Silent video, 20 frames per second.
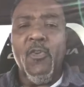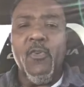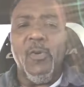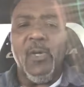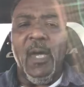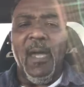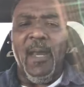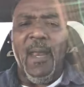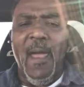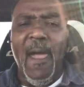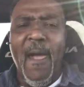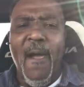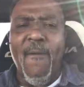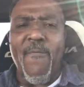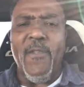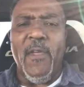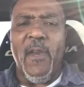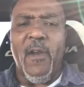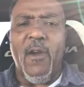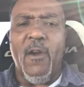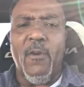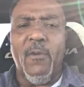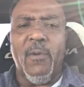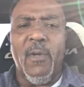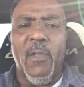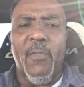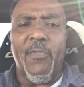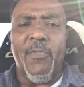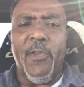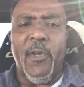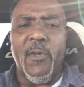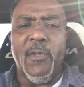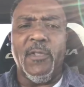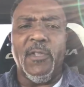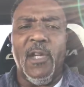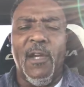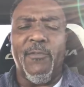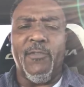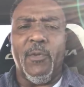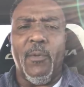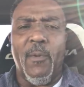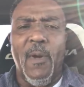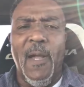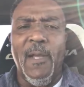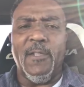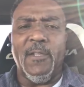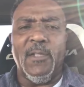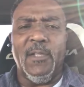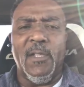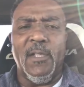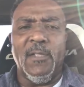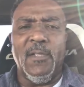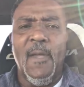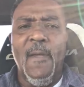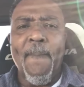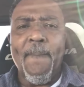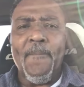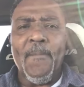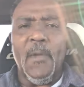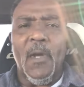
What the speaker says: You can't have that hunger and thirst after righteousness